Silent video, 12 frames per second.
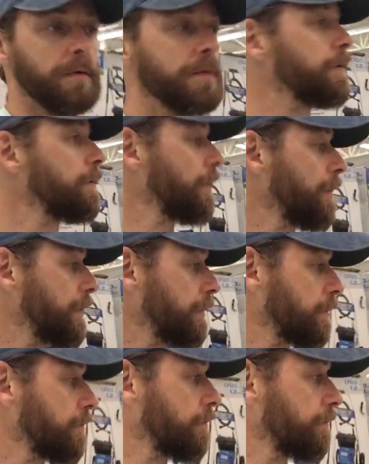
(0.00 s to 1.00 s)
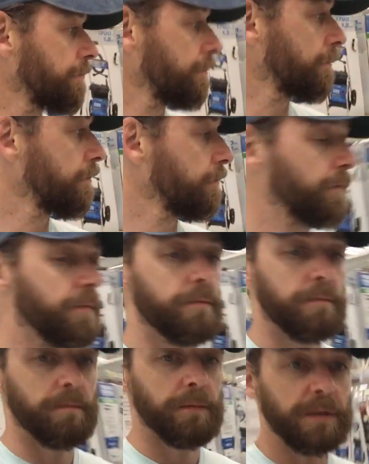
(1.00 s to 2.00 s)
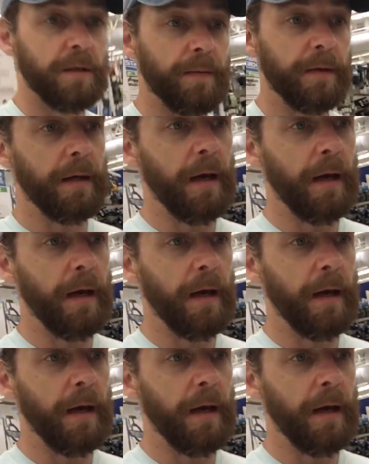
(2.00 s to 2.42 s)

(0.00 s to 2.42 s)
So I need something